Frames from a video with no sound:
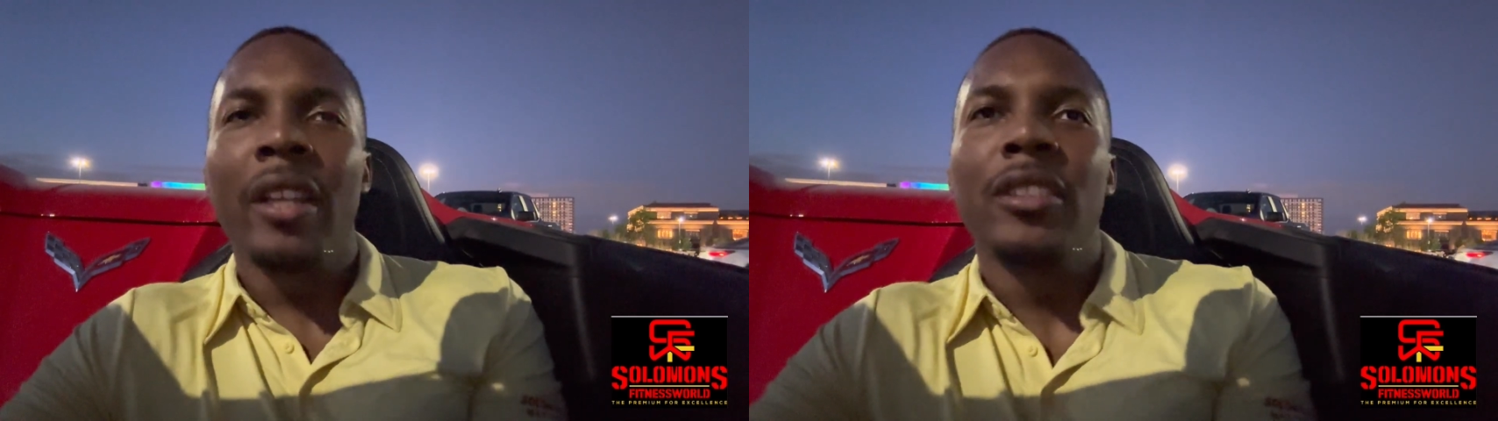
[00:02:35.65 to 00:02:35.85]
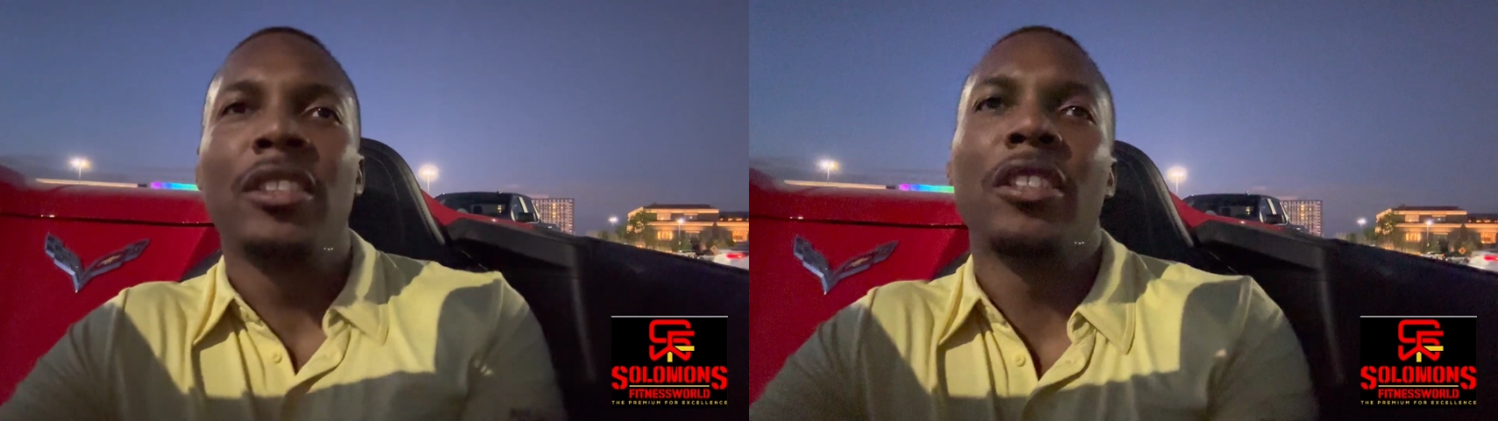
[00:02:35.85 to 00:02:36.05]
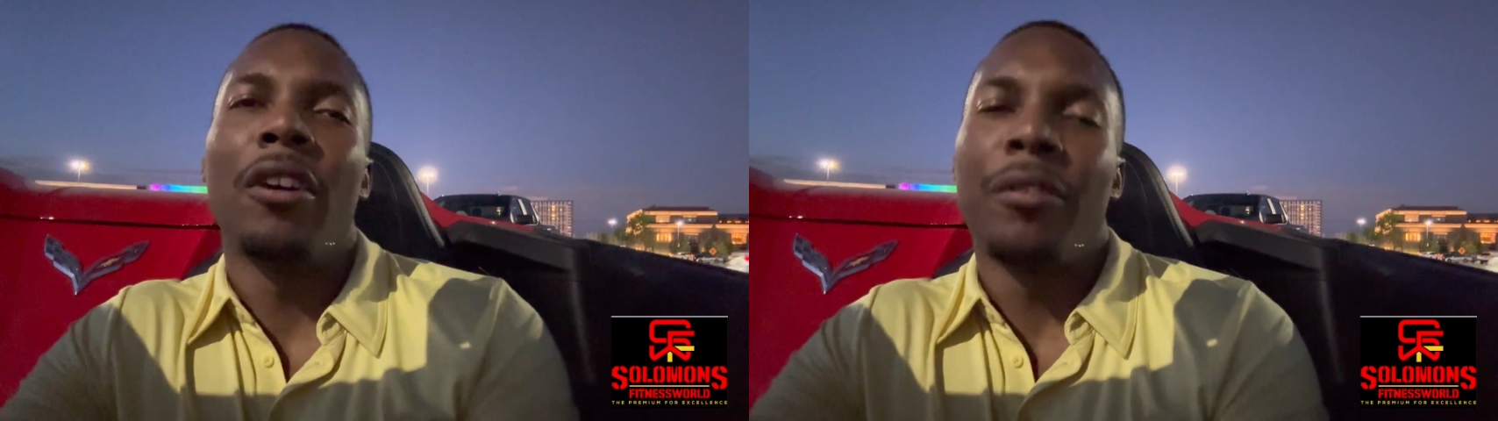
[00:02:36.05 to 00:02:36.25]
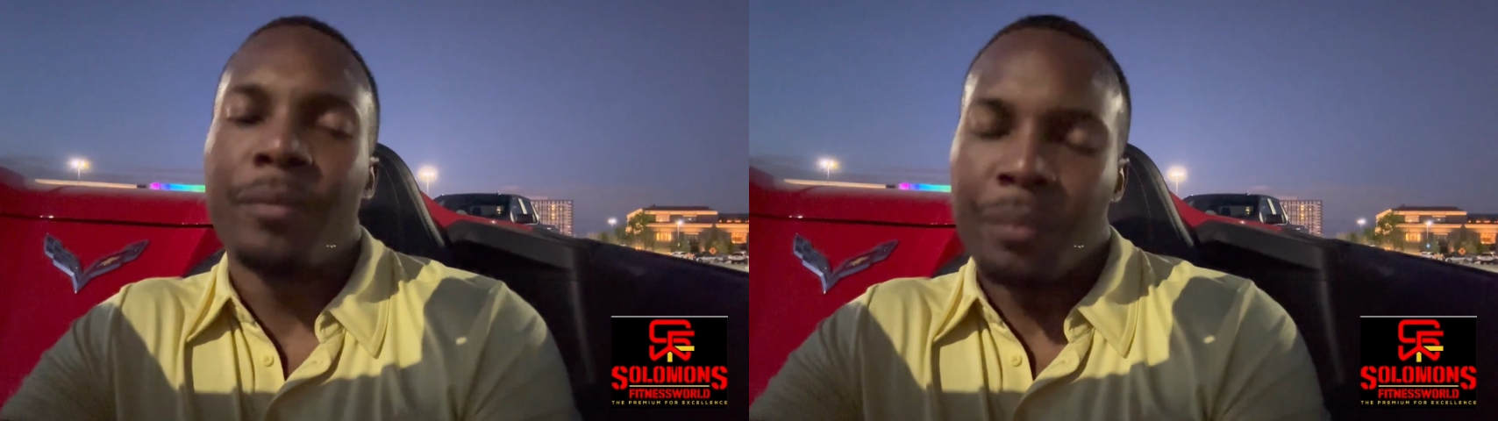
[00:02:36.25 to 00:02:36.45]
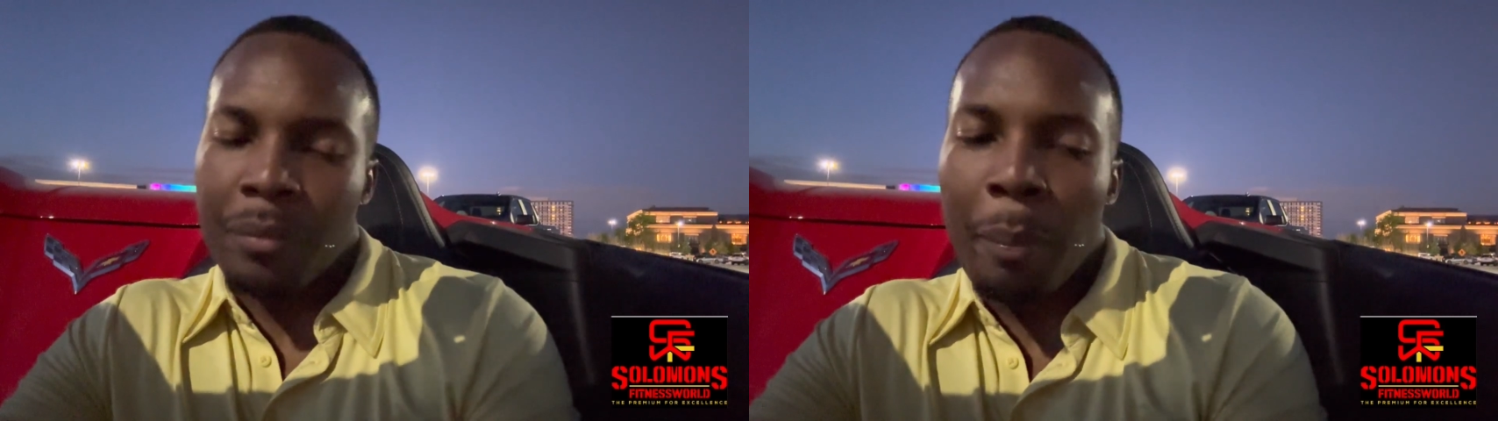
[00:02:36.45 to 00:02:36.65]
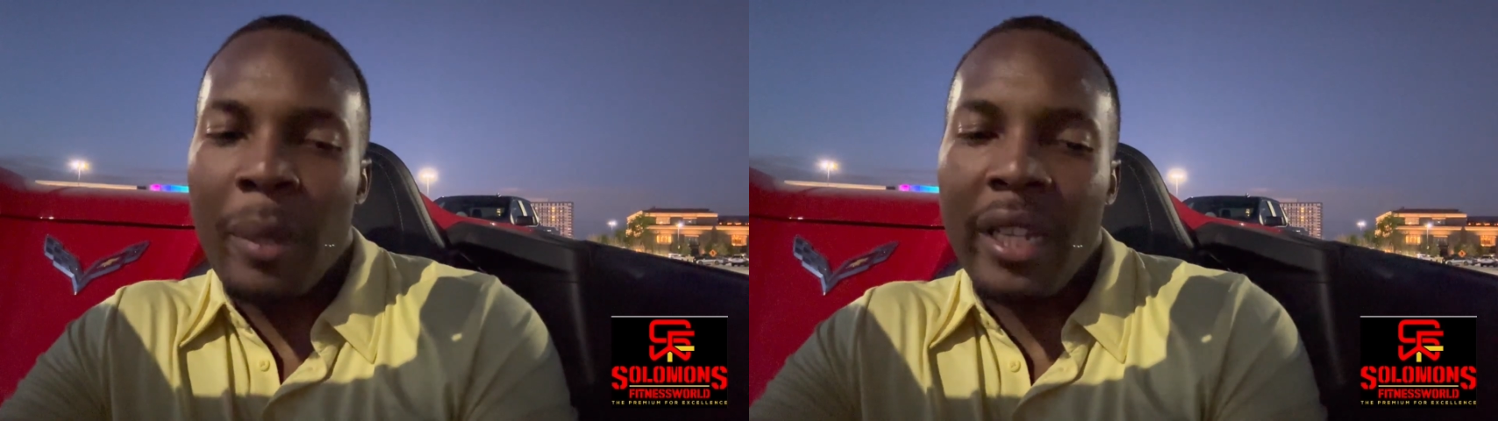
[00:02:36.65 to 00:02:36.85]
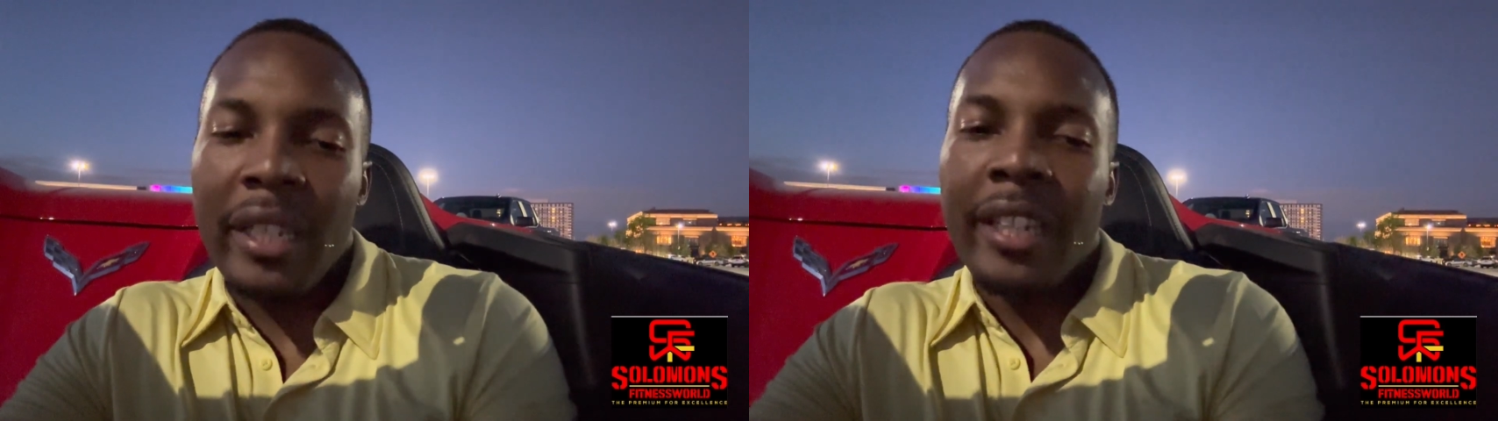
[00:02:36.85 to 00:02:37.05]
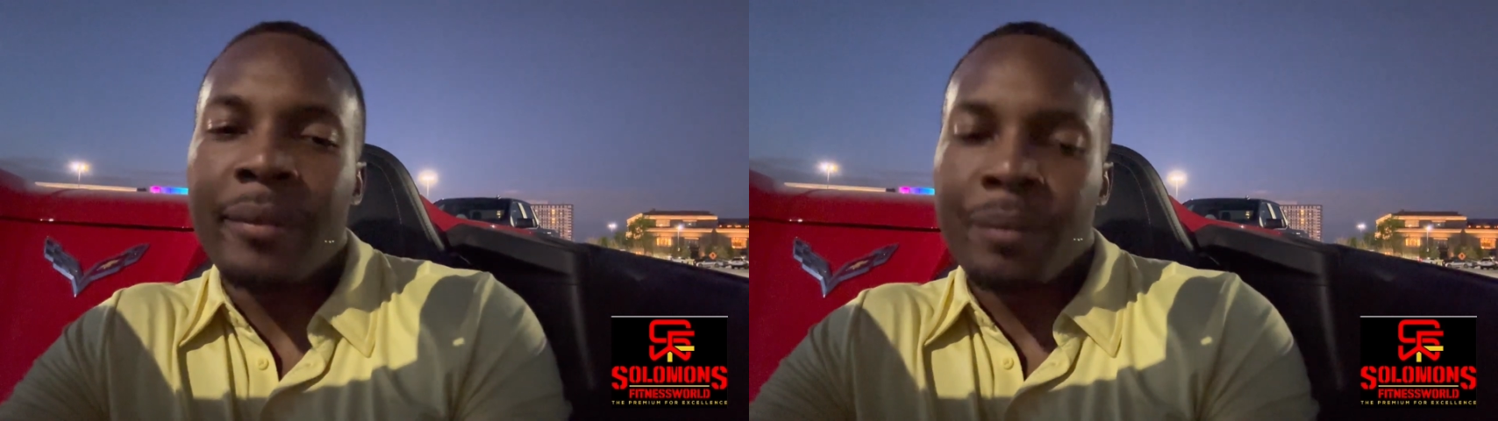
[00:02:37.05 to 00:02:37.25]
So
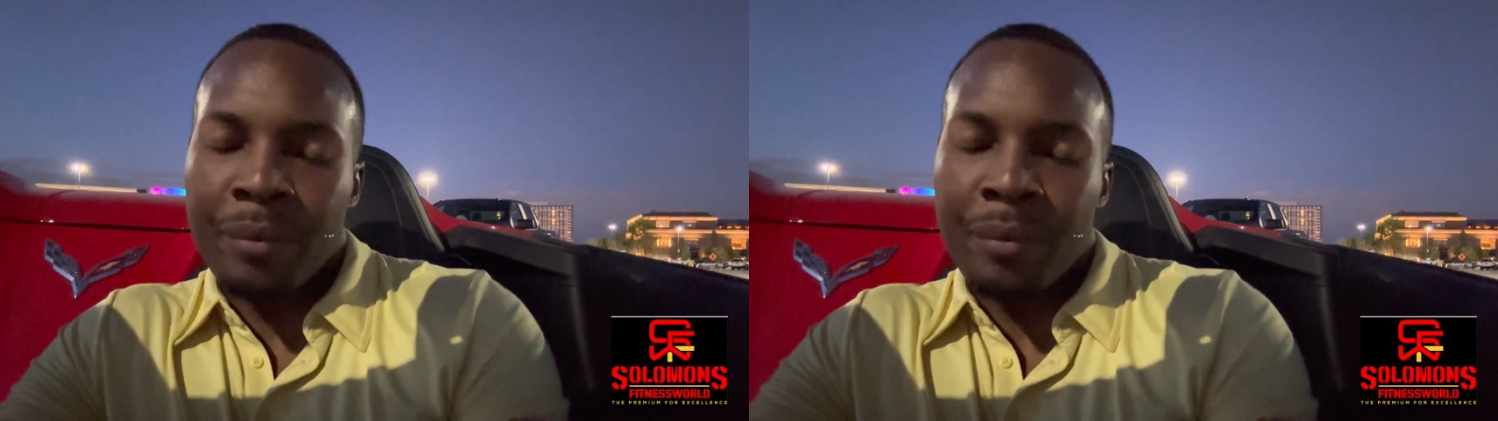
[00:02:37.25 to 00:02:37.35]
meaning,